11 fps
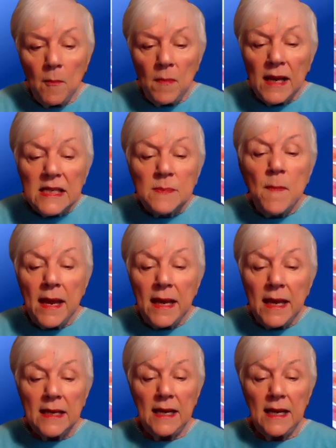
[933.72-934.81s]
Let's
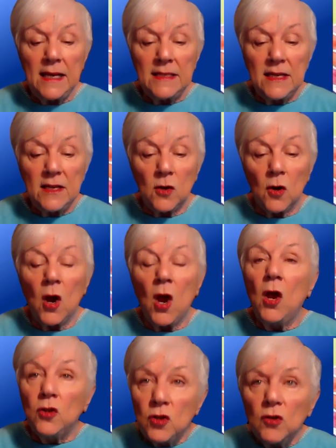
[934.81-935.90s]
make it easier
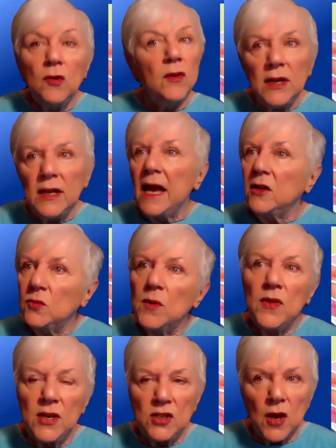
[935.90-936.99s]
to connect
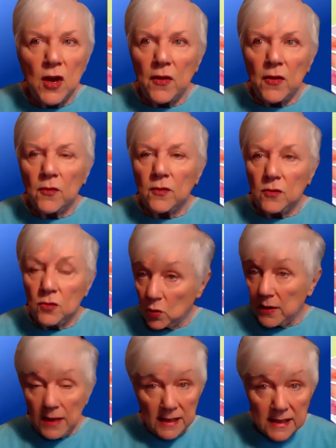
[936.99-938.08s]
with each other
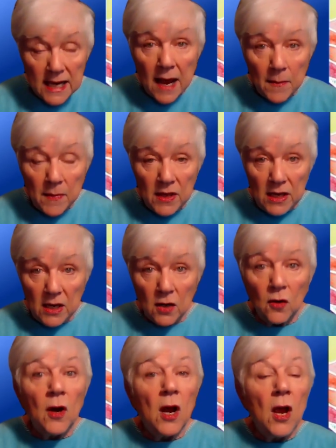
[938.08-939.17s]
during this time of the
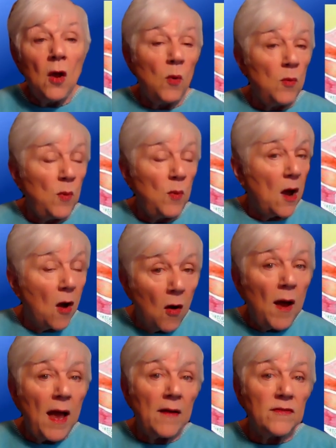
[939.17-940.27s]
year when we
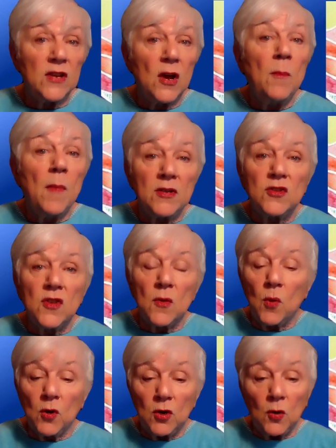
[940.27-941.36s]
all have so much that
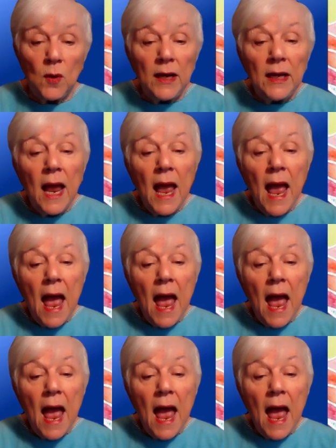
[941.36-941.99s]
we're doing,